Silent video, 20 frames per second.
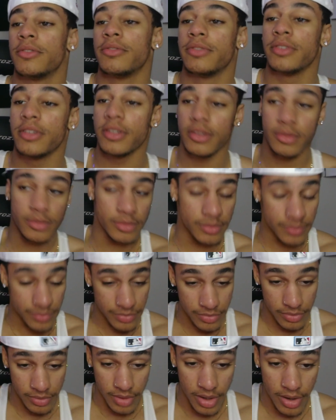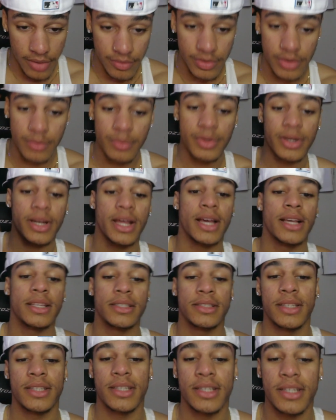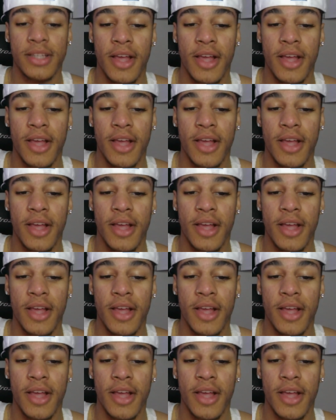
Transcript: Firme, however you pronounce it.